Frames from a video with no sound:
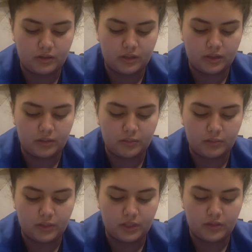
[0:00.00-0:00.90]

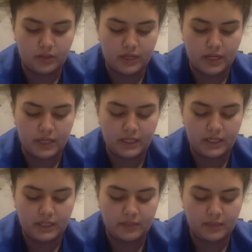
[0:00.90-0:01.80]
Bunn creatinine
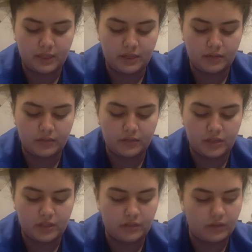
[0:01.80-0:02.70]
had come down, or if the
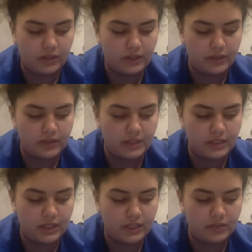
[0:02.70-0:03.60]
GFR increased,
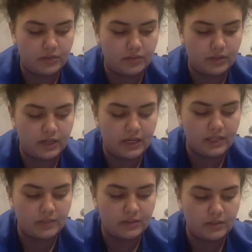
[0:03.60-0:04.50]
the
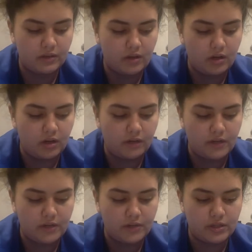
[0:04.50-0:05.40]
aspirin, our
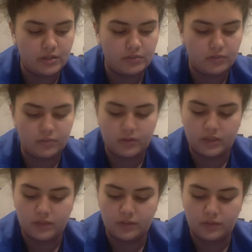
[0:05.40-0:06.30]
evaluation,
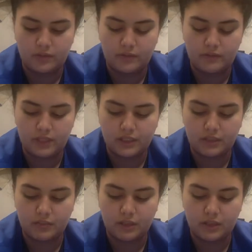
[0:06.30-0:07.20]
we would have checked the
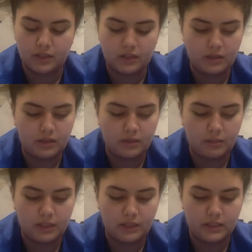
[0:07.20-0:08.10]
blood
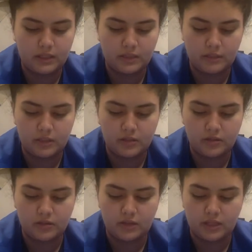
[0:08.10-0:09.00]
platelets to make
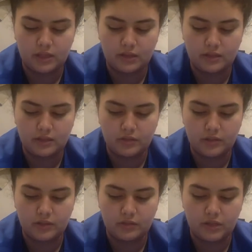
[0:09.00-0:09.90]
sure that they're still
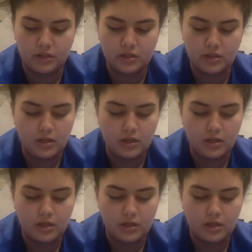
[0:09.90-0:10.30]
within range,